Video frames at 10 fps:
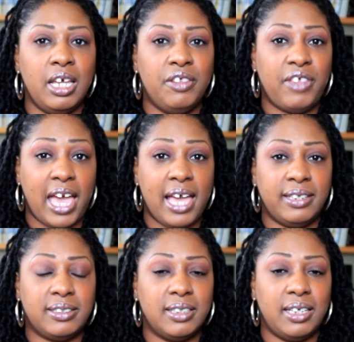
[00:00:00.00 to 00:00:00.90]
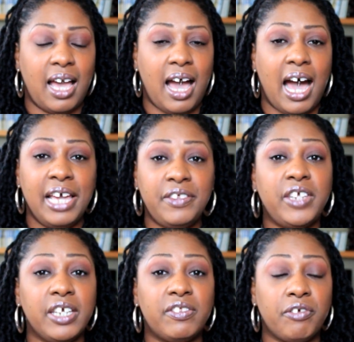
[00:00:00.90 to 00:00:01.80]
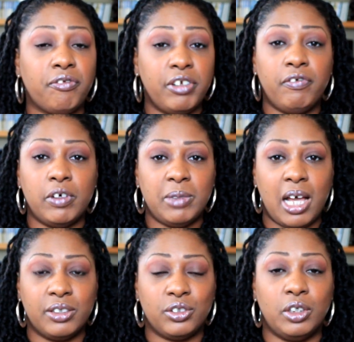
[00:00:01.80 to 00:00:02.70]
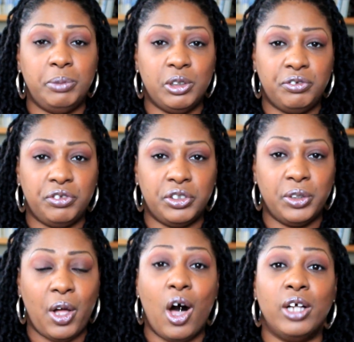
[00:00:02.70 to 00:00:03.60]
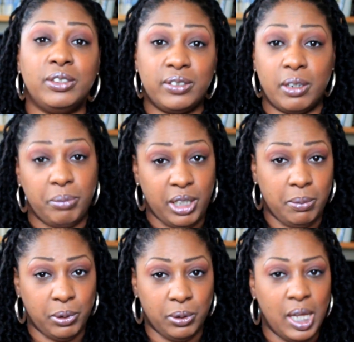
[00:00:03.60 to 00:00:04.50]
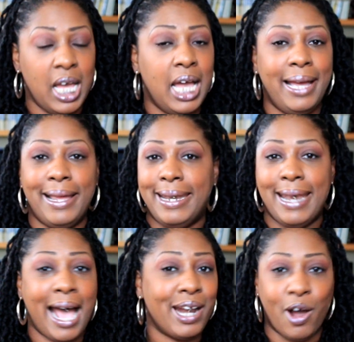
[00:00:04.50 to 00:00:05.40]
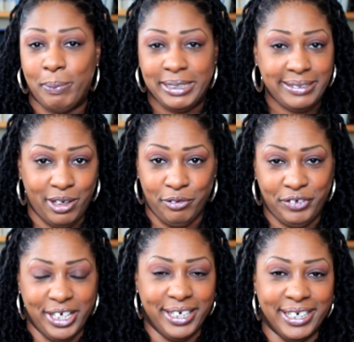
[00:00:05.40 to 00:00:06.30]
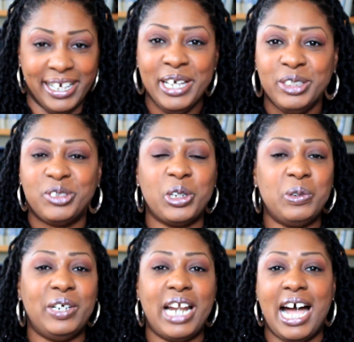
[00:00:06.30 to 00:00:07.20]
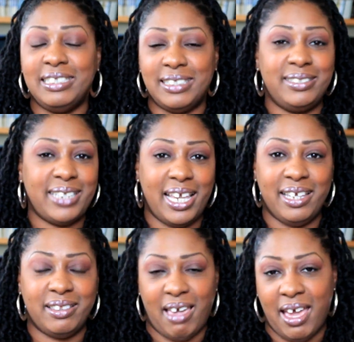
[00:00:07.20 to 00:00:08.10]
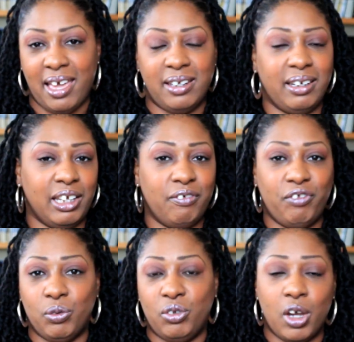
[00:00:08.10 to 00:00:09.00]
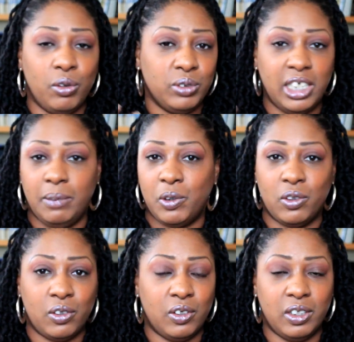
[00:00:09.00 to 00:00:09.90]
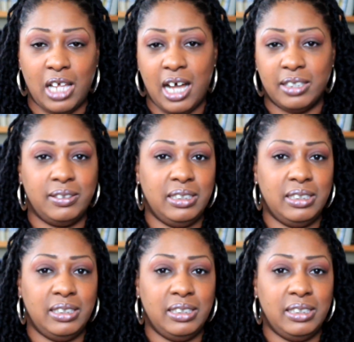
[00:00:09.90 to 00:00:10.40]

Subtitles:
that I think that freeform locks are beautiful on some people, not on myself. So not to say that if you don't keep your locks